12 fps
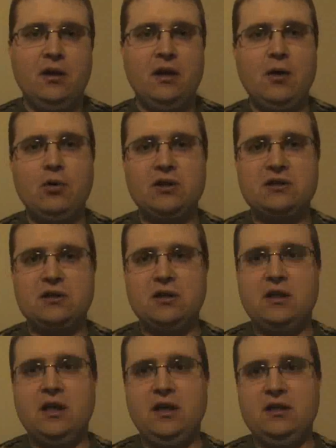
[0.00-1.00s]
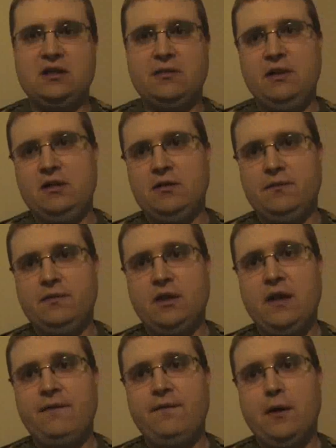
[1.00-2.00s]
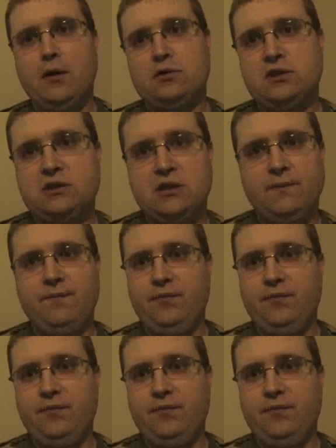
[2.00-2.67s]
that wasn't the case. I mean, Dan Fouts,